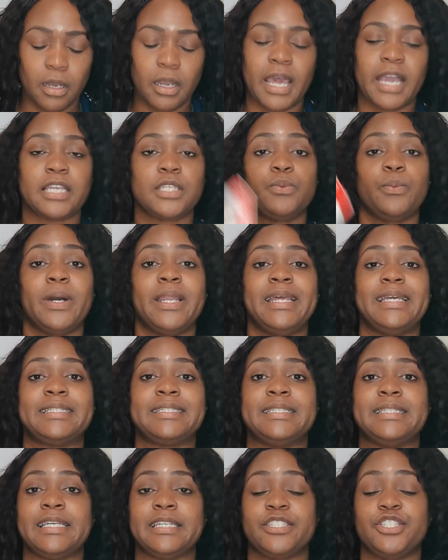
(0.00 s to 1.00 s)
Next one
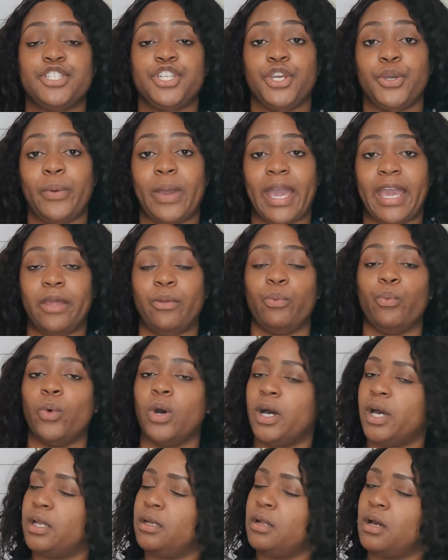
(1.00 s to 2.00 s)
is
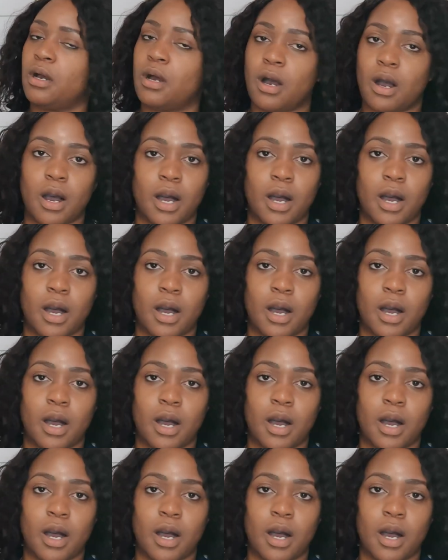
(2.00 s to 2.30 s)
6281.